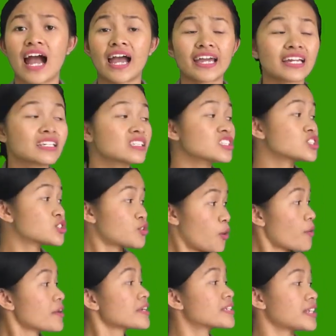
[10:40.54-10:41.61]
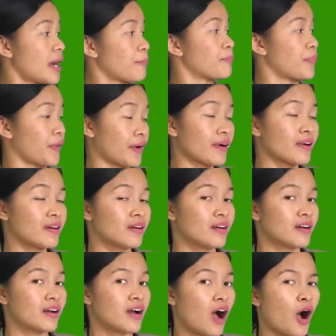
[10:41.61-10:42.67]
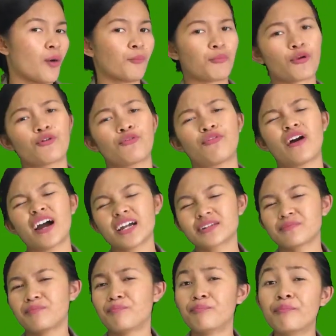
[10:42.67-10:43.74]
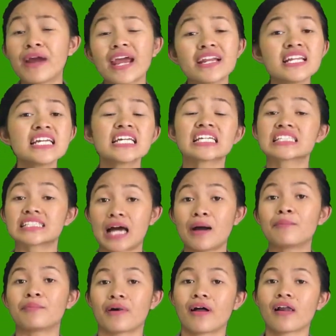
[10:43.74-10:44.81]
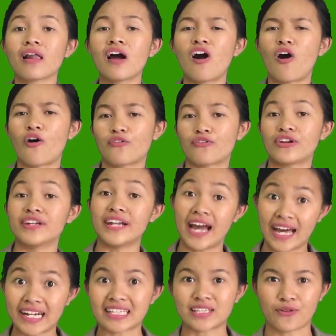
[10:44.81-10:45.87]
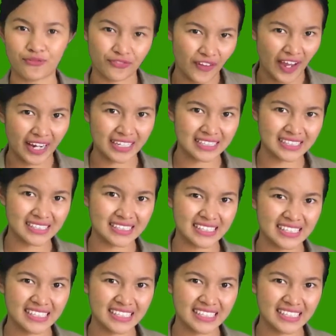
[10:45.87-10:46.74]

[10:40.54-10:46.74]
In Storyjumper, provide many examples of narrative text.